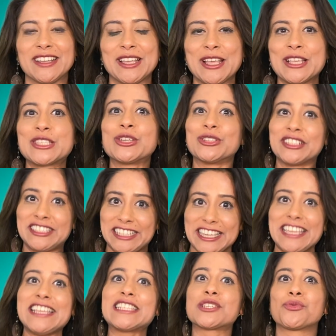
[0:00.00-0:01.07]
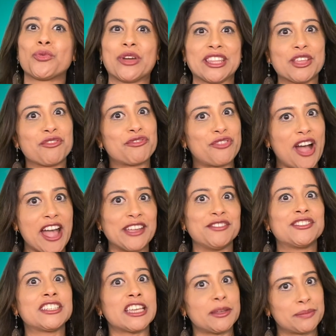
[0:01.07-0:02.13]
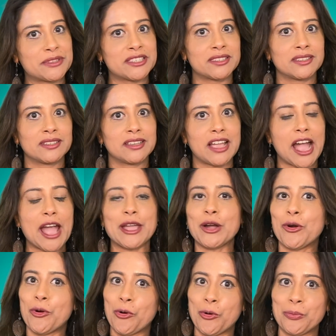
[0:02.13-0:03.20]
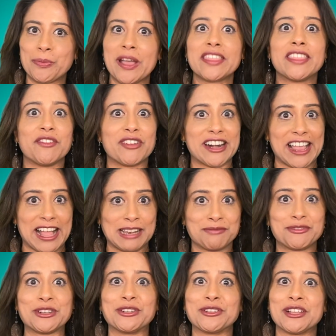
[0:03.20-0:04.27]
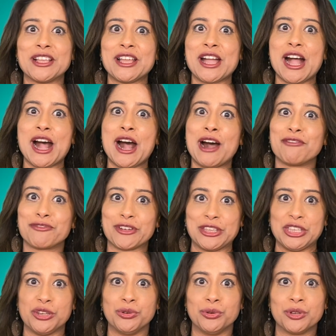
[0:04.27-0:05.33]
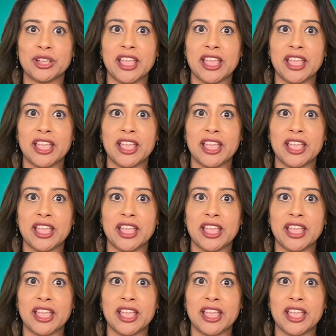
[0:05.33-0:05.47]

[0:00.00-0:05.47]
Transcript: So these were the 5 tips. I hope they were helpful for you.